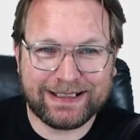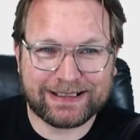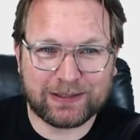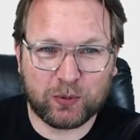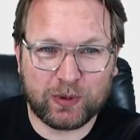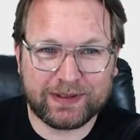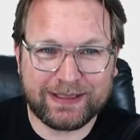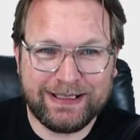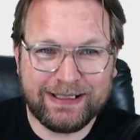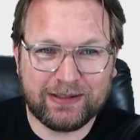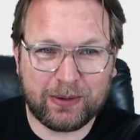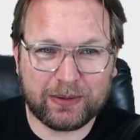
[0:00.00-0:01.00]
is what
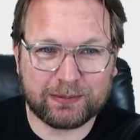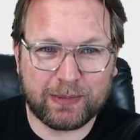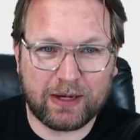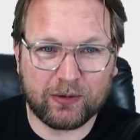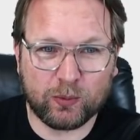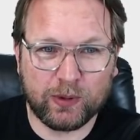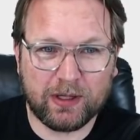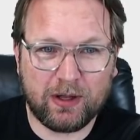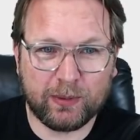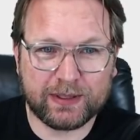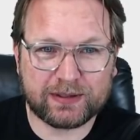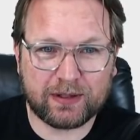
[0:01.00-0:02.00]
he talks about. We
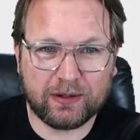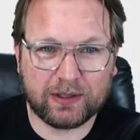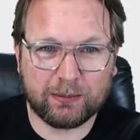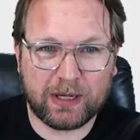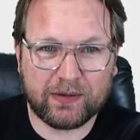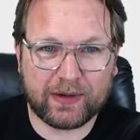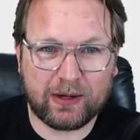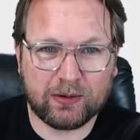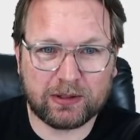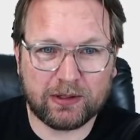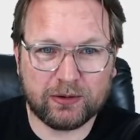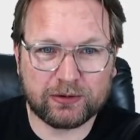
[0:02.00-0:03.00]
always talk about how
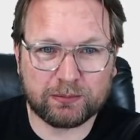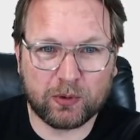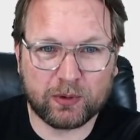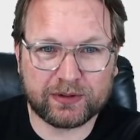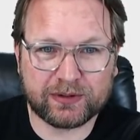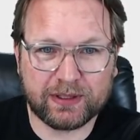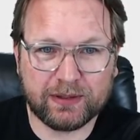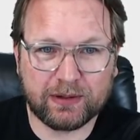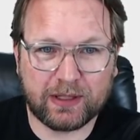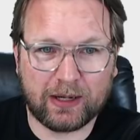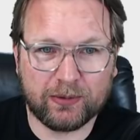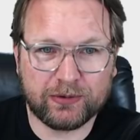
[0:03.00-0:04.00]
to close more
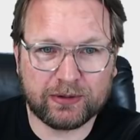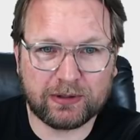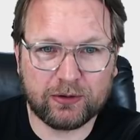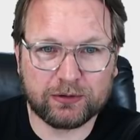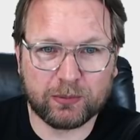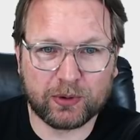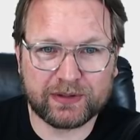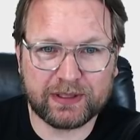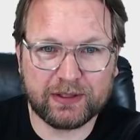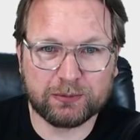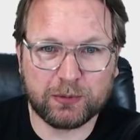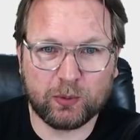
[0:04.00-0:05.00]

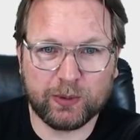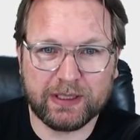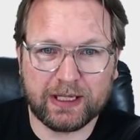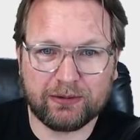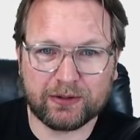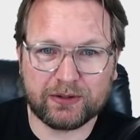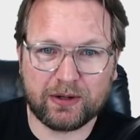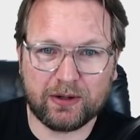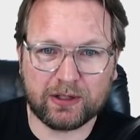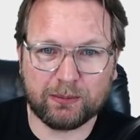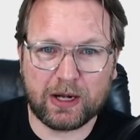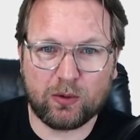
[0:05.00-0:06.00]
sales, but we never
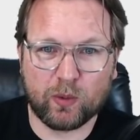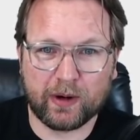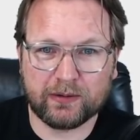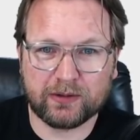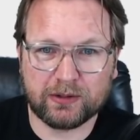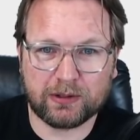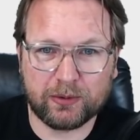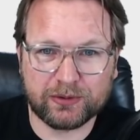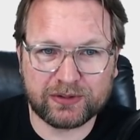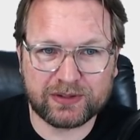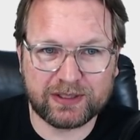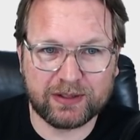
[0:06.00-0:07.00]
talk about where to
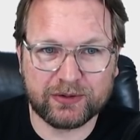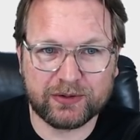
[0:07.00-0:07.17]
close a sale.